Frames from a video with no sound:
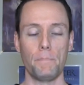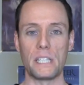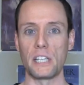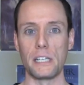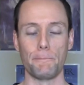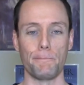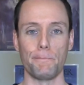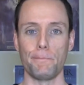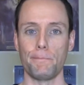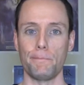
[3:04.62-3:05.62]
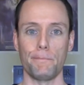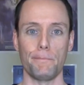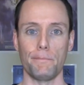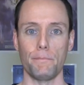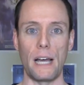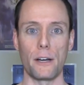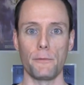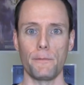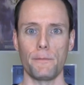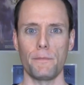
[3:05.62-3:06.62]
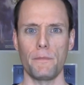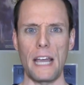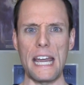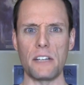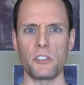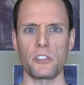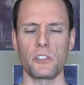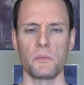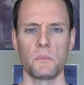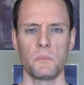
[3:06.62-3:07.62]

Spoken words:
it's a lot of 8s.